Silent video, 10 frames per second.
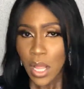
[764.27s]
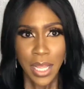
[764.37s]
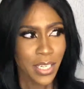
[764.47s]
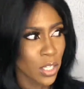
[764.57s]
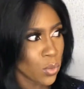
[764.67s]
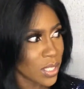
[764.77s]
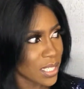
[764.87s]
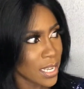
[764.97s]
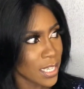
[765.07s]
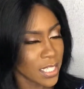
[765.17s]
This was
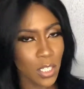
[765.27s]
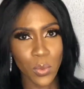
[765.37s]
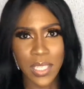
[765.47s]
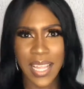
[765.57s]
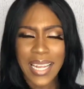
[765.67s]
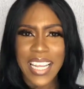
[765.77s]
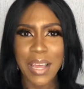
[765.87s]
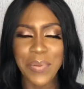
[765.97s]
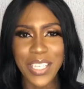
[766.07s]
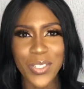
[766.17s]
this, this was that. It
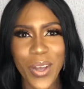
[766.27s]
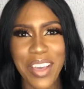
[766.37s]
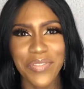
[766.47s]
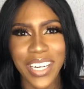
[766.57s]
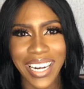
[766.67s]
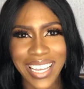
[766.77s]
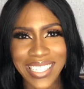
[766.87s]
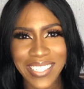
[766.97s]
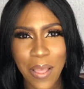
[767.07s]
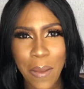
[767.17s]
appears so
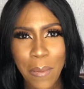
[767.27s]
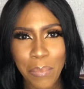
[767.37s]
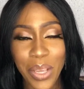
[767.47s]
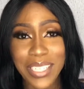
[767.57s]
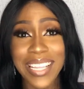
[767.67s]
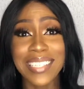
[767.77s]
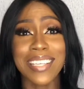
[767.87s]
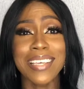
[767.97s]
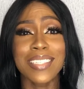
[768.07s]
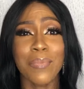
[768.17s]
effortless because that's the
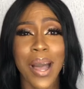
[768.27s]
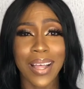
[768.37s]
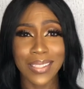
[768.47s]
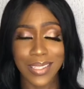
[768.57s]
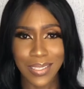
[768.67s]
easy part.